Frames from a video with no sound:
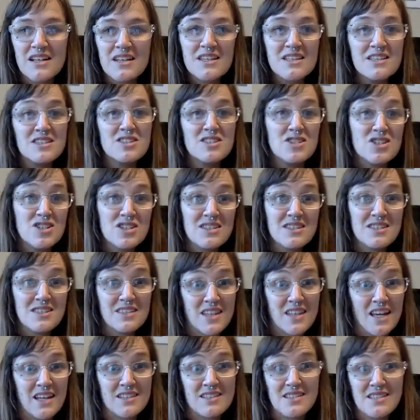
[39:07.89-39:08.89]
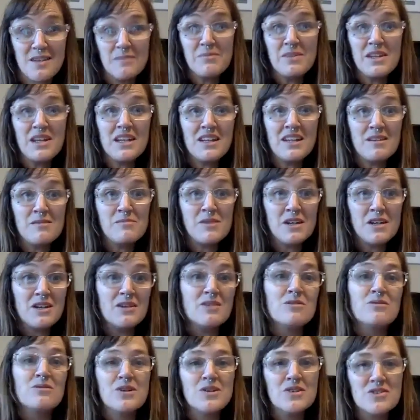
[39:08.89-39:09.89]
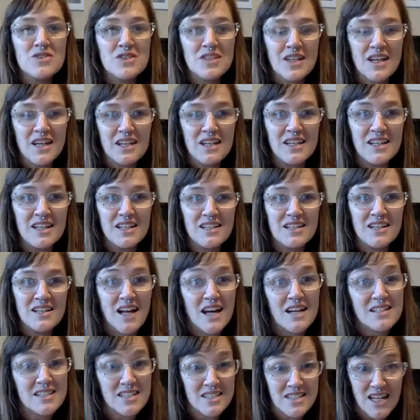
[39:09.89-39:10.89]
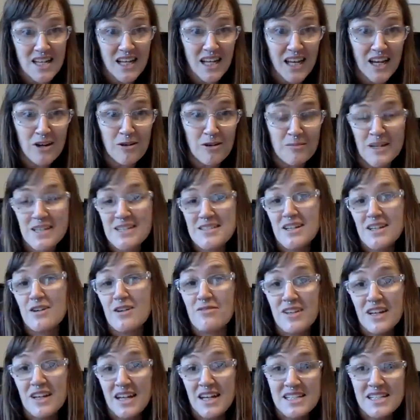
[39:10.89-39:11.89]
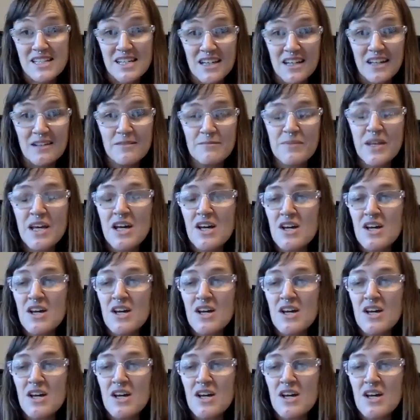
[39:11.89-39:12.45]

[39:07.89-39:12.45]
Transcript: This is just like something in me arose and I needed to take care of myself and I didn't.